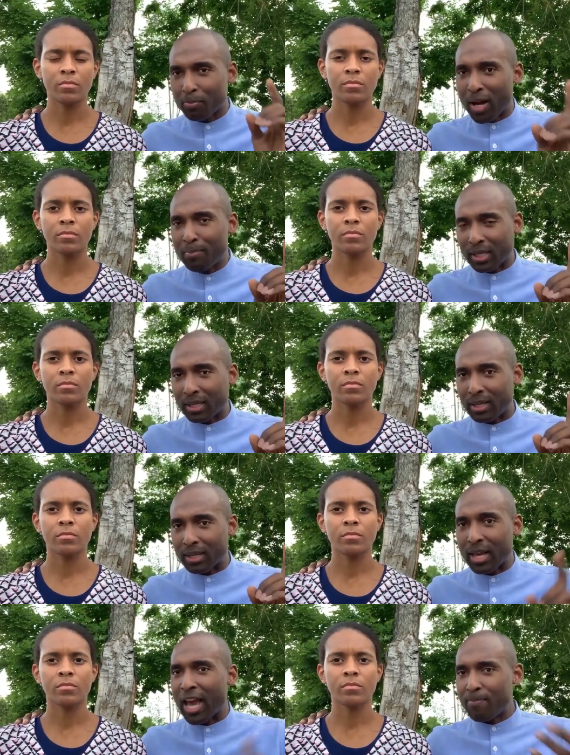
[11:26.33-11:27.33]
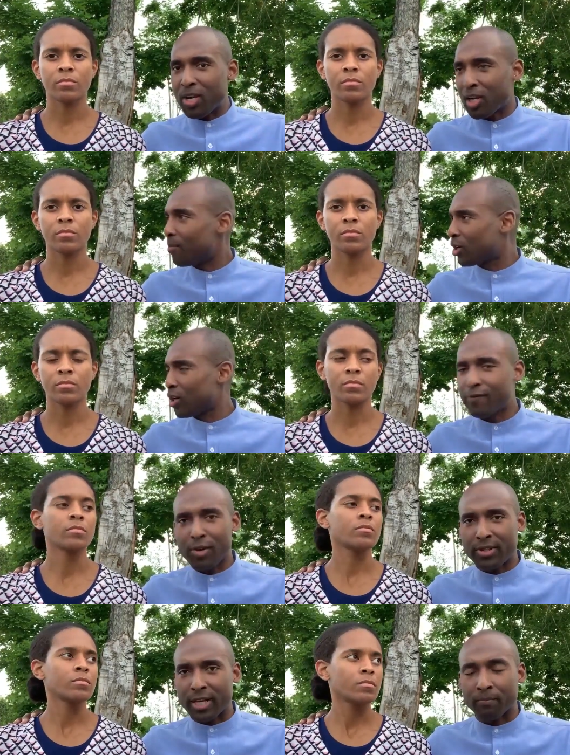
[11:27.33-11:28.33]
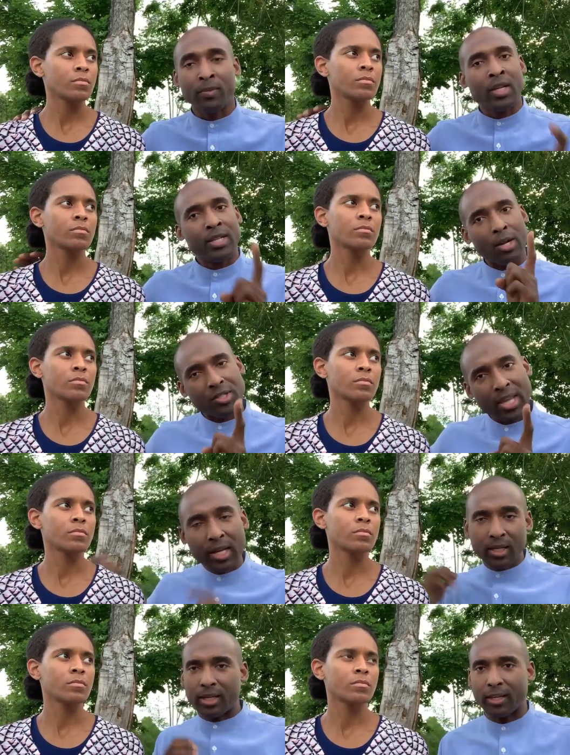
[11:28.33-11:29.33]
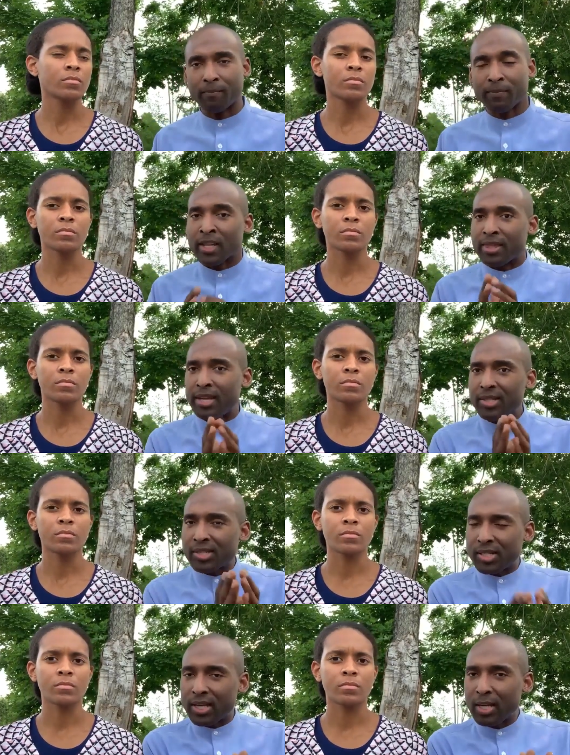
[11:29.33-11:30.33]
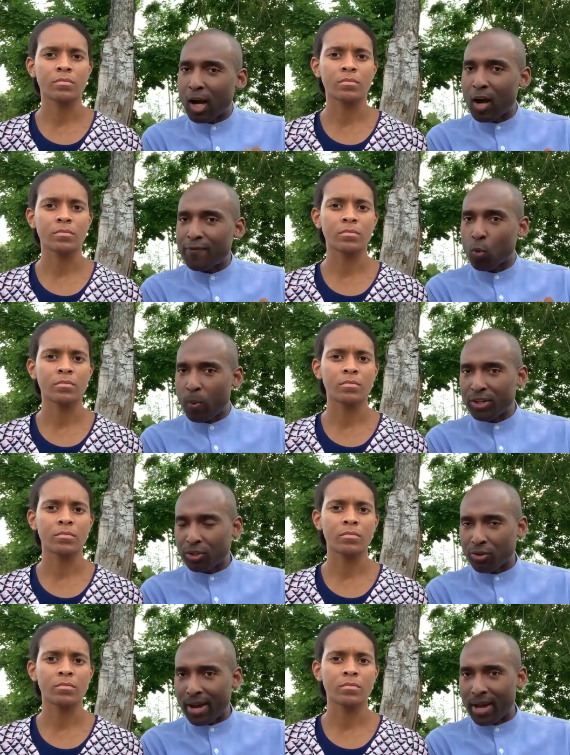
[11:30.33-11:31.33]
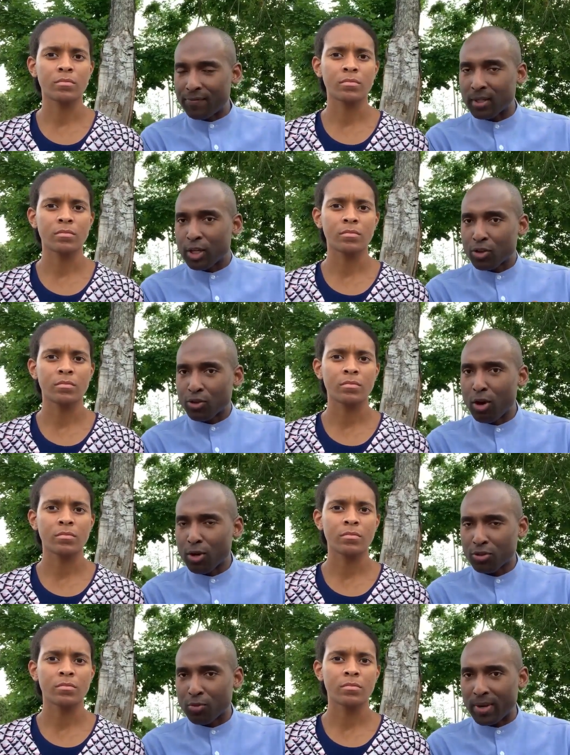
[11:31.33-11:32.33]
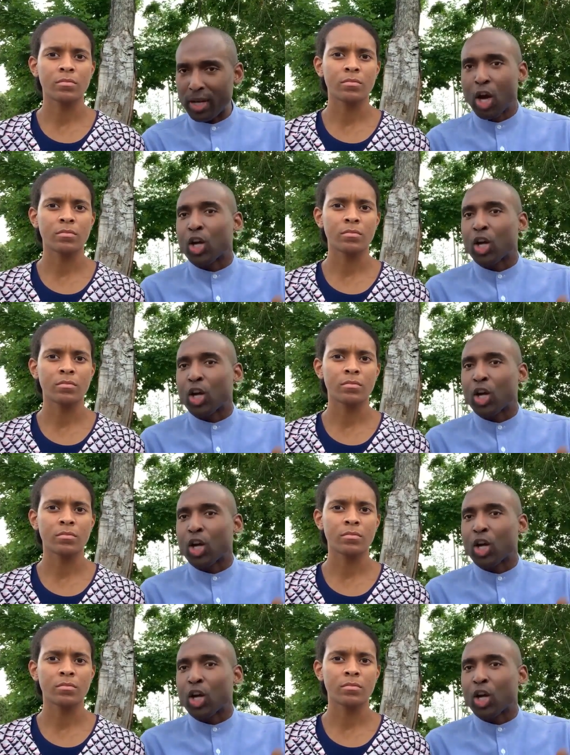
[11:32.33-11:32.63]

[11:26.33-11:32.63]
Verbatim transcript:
Speaker 1: publicly and become converted. Now, secondly, this sin of witchcraft, sorcery,